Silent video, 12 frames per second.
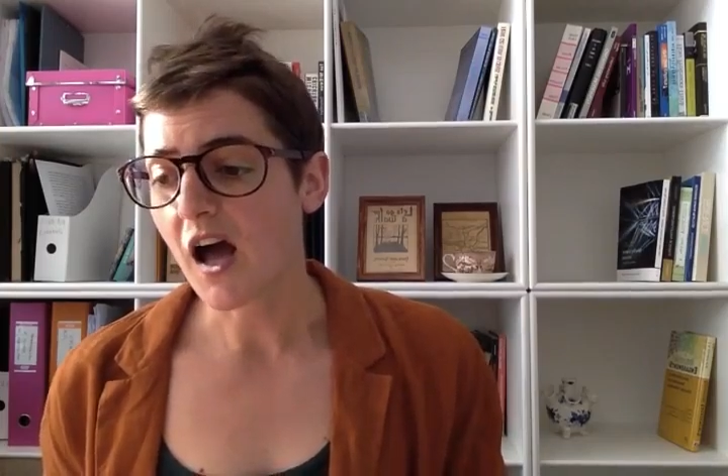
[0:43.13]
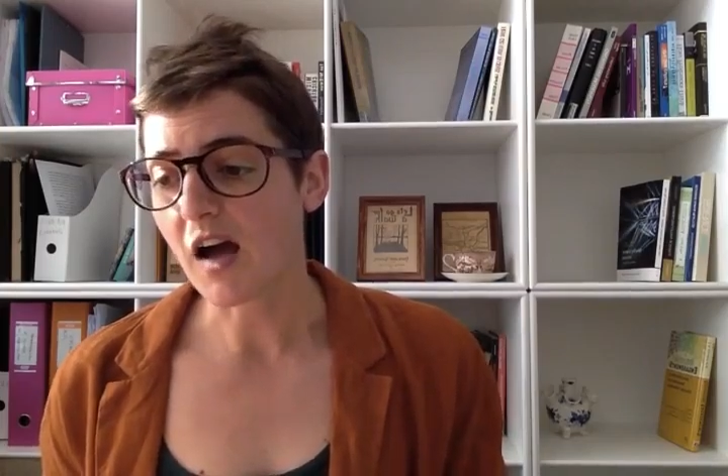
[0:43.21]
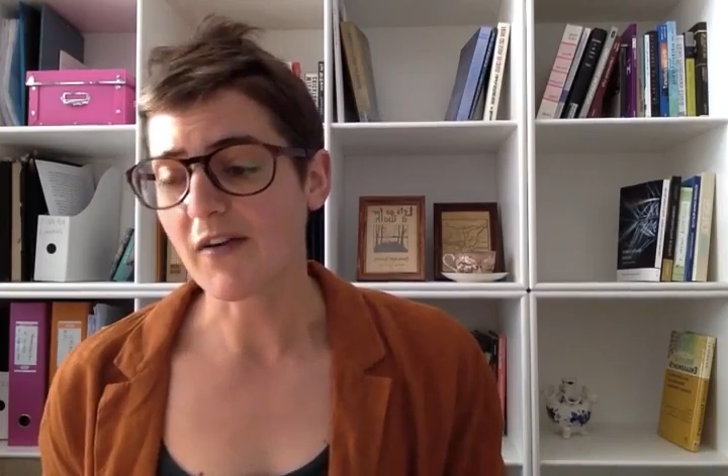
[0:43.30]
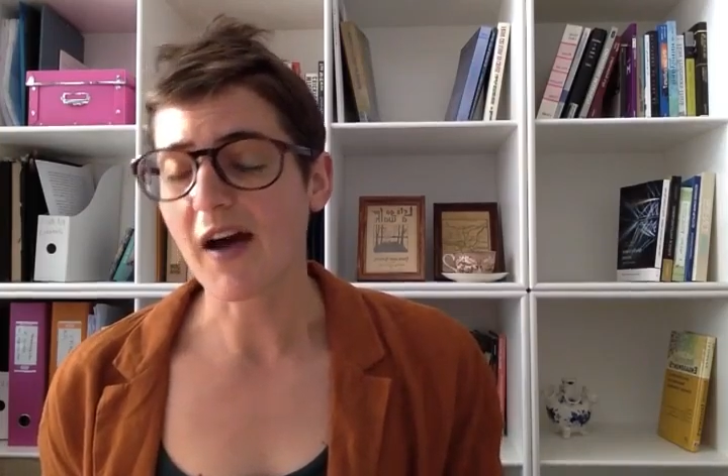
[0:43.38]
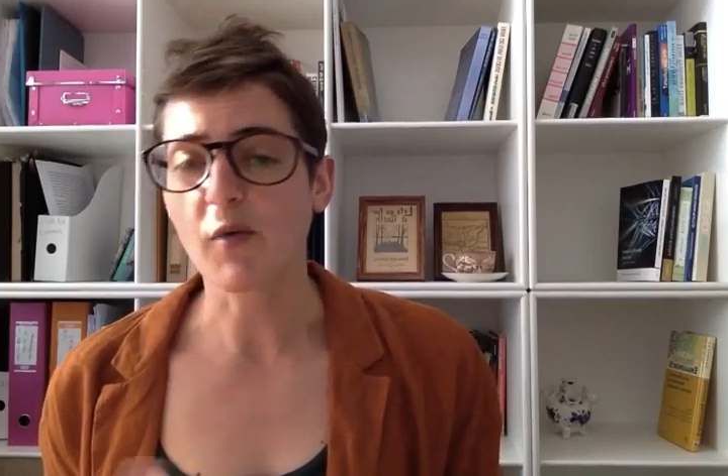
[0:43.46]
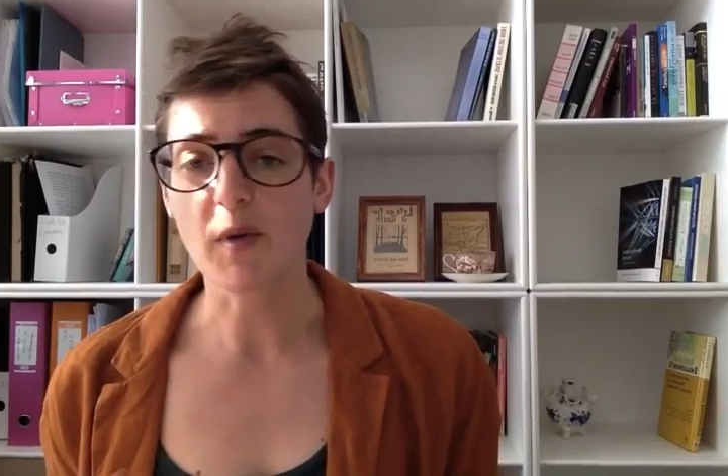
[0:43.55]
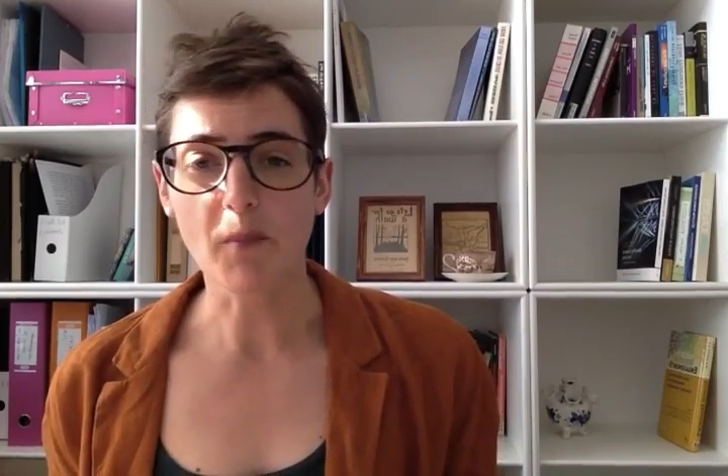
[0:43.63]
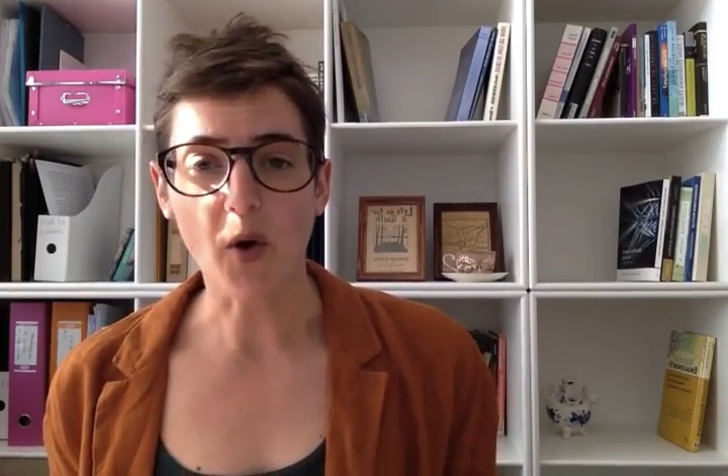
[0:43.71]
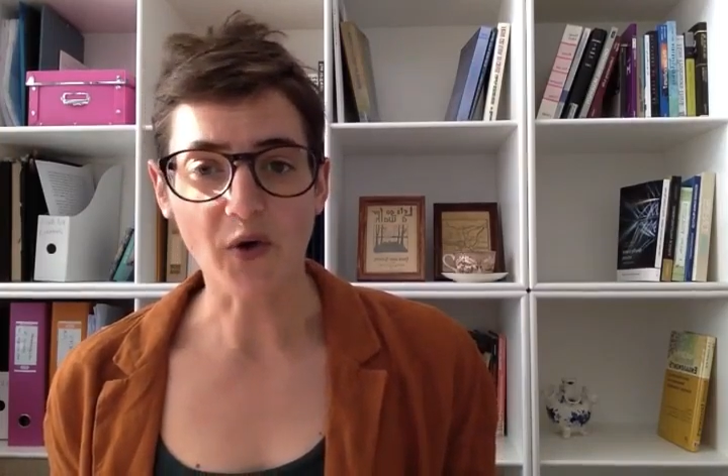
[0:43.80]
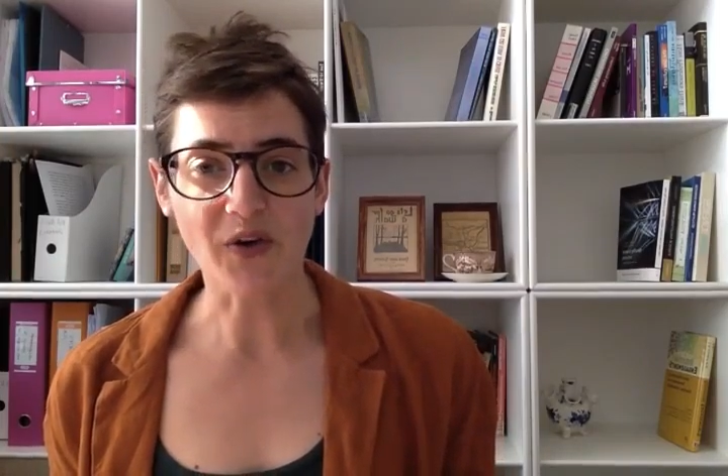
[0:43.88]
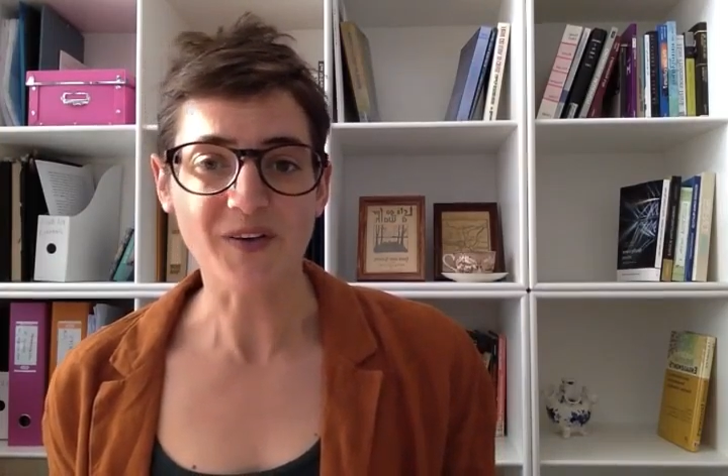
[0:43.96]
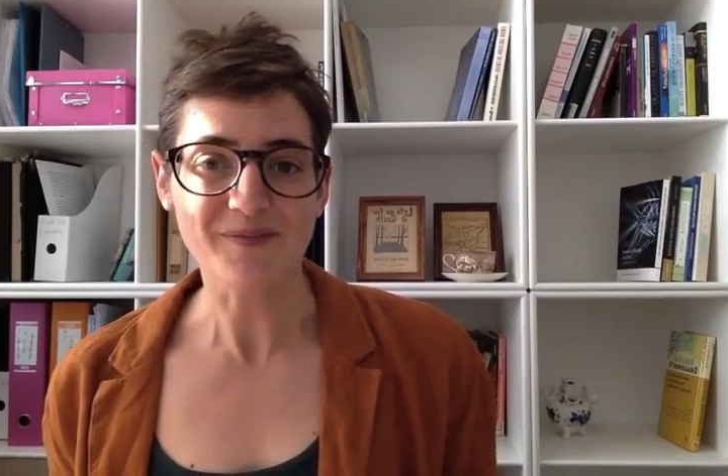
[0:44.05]
of how we
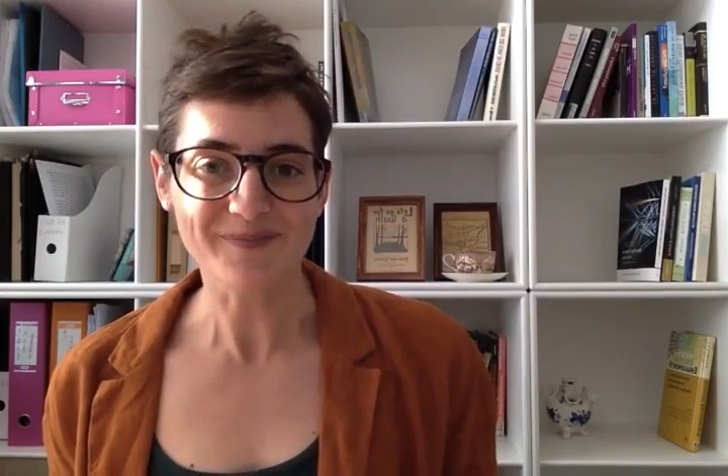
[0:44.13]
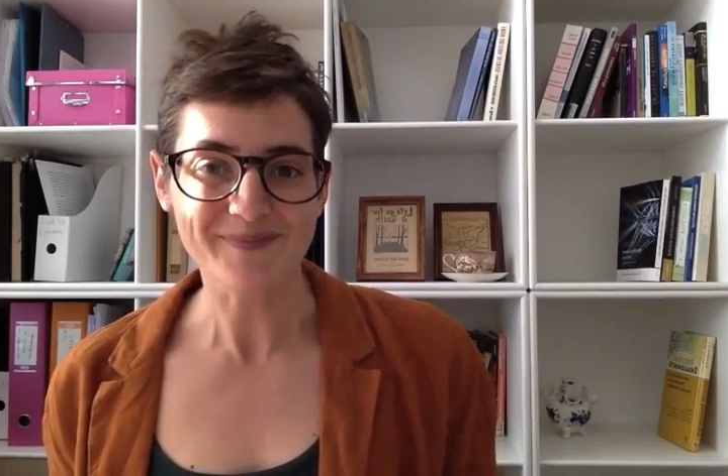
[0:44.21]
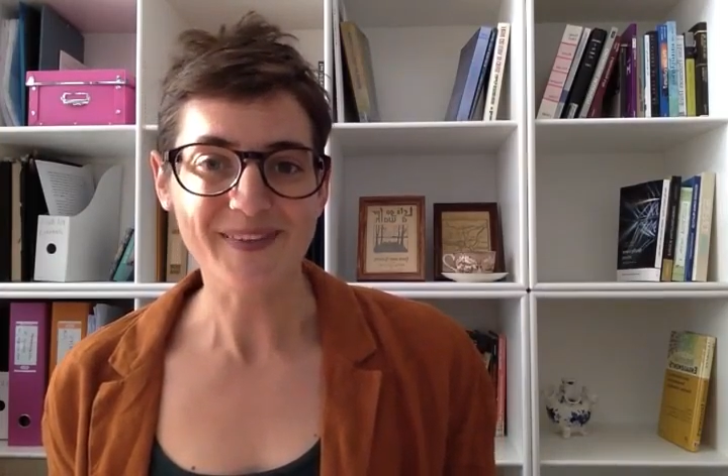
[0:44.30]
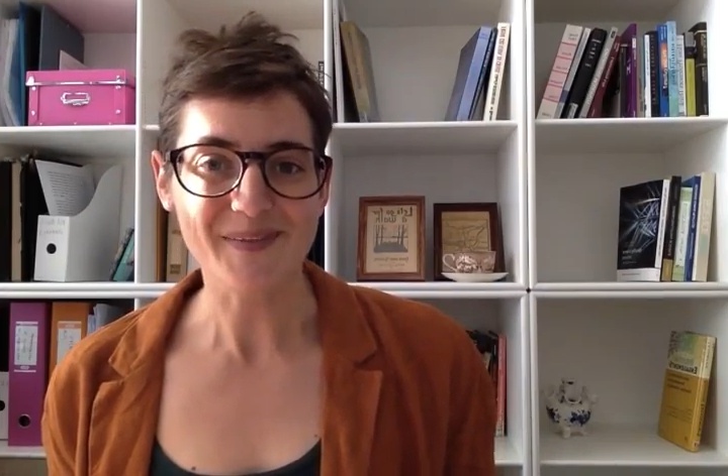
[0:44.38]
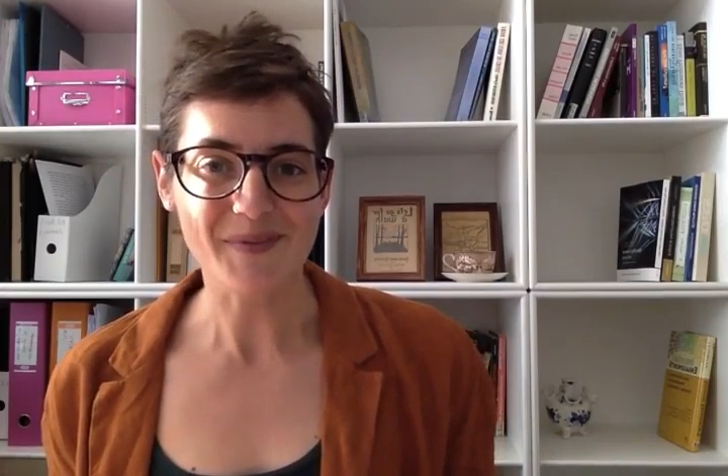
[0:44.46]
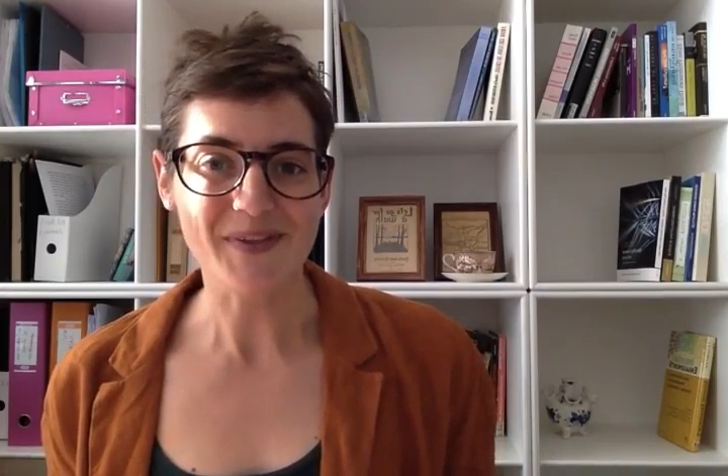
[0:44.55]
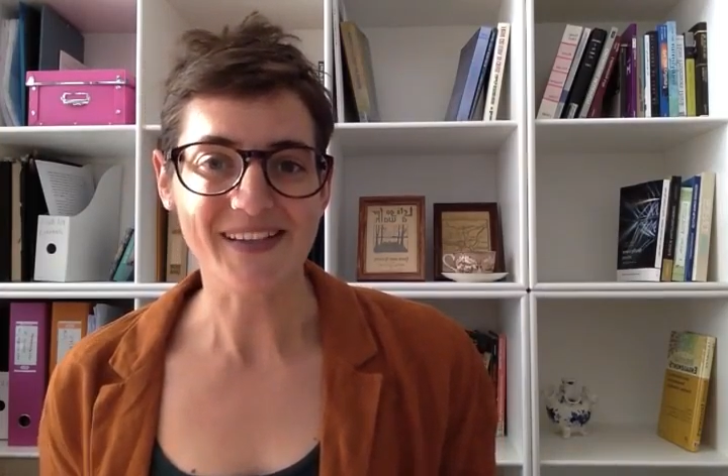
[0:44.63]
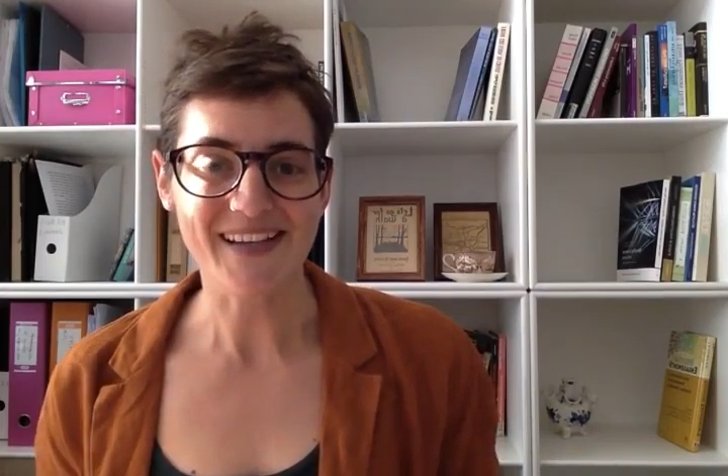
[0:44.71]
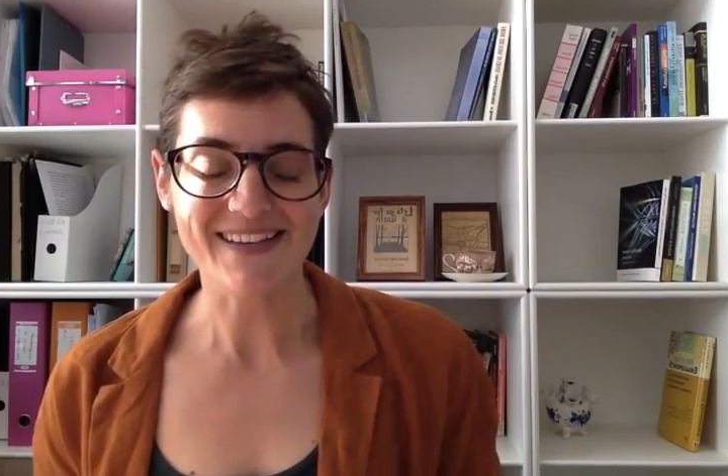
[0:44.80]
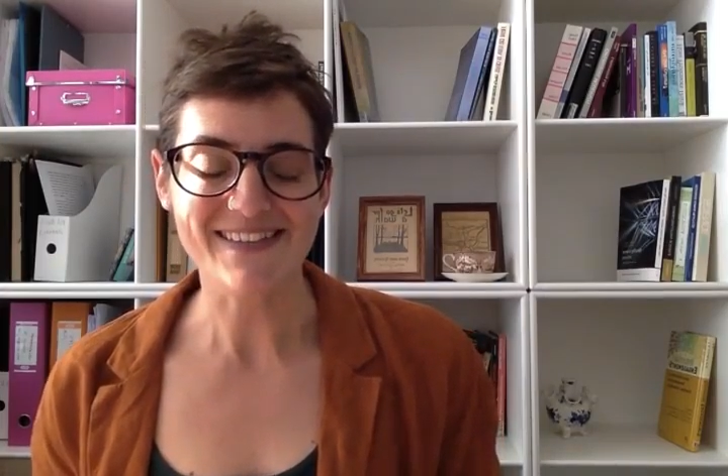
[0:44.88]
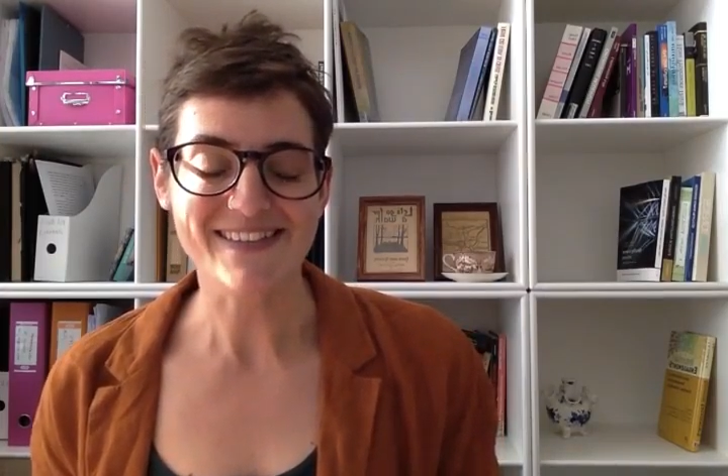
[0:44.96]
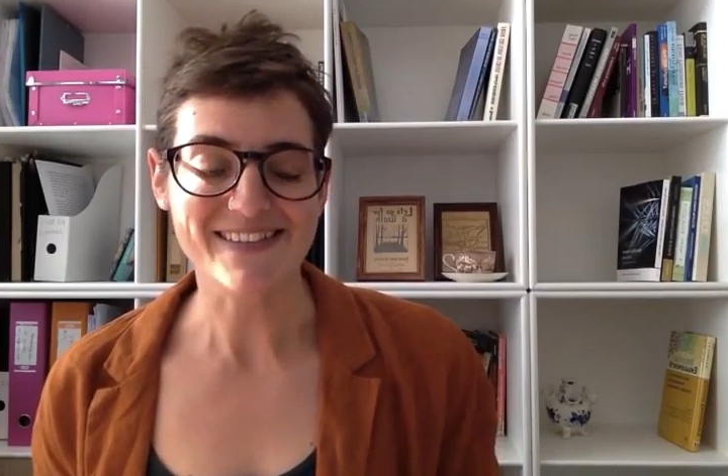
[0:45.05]
model
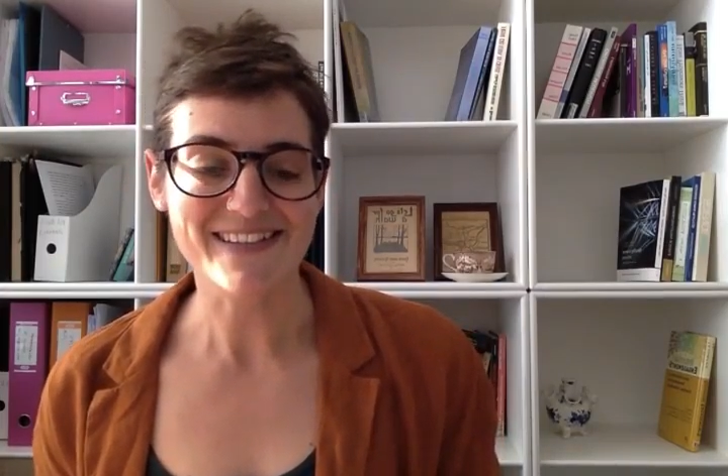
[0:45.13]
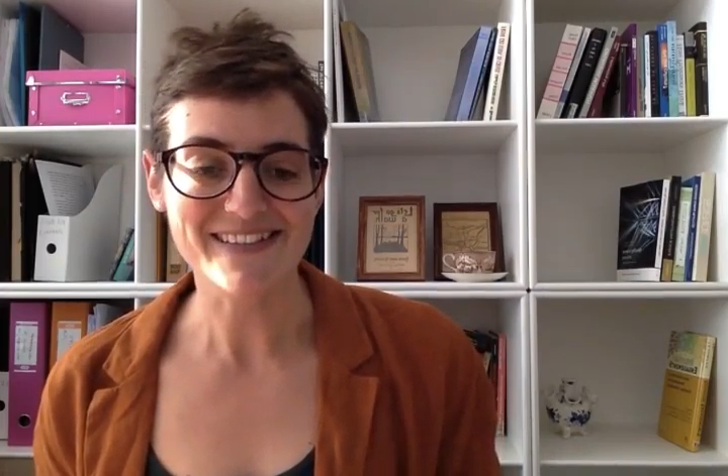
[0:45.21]
communication.